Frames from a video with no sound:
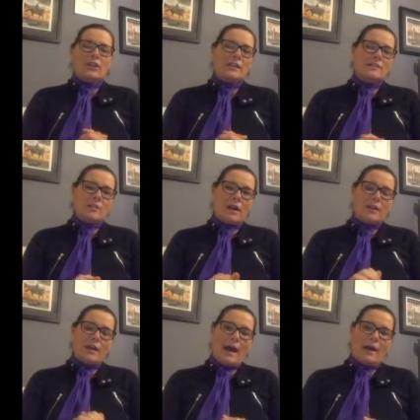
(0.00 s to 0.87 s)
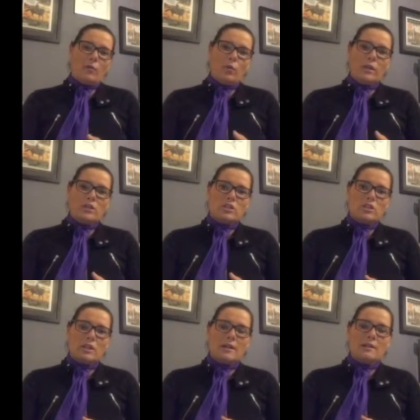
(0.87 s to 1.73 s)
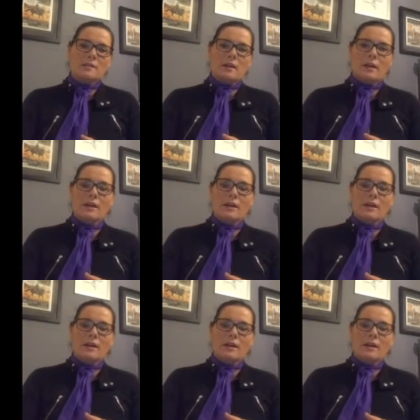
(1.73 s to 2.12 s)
things like that, which is,